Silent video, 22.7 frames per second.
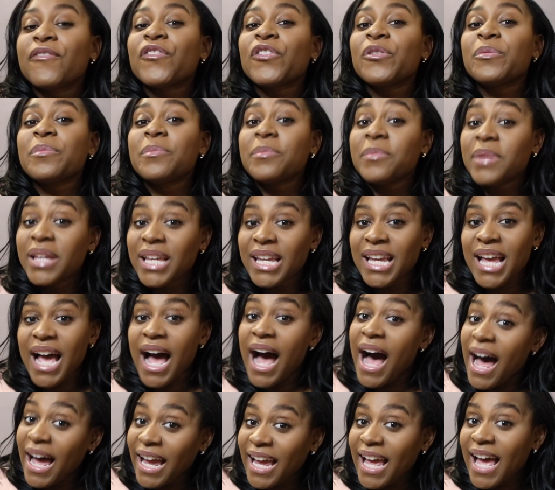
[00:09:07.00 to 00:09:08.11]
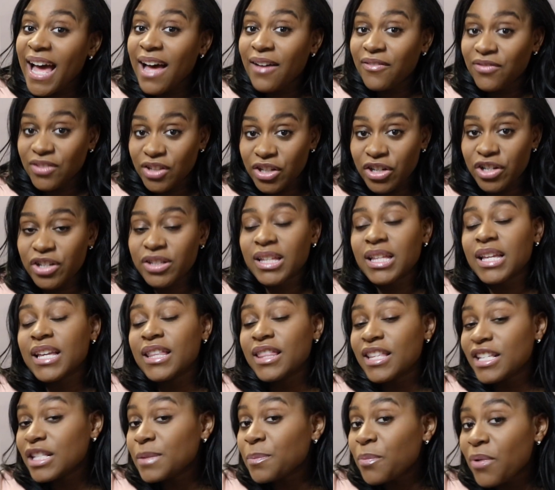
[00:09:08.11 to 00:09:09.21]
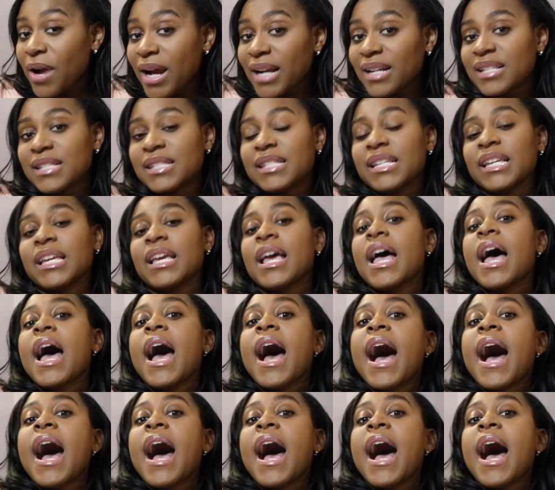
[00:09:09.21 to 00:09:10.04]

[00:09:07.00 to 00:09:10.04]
for me, I have learned that in this pregnancy,